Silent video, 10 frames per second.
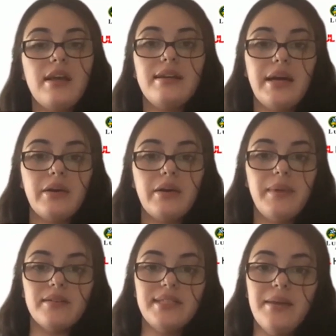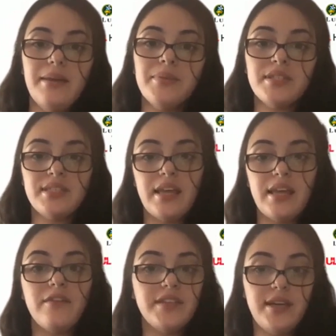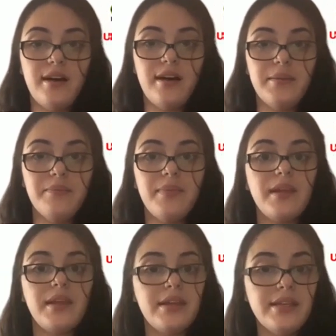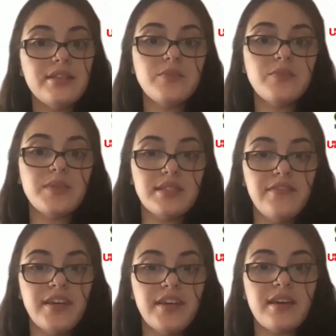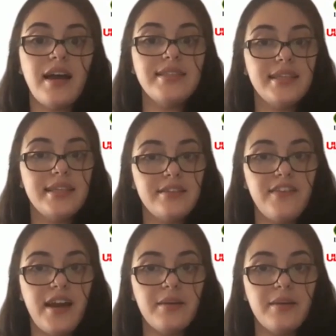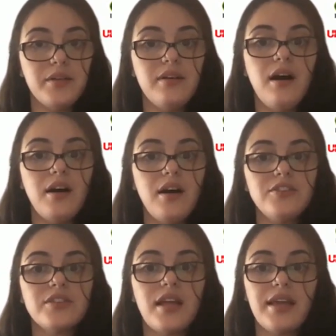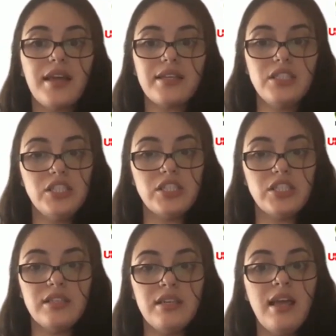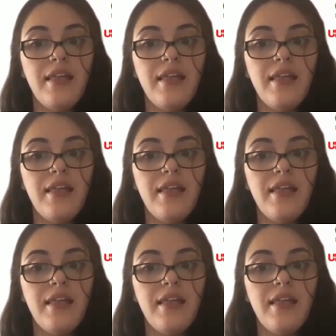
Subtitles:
Now, in about 10% of the time, there is a specific identifiable underlying condition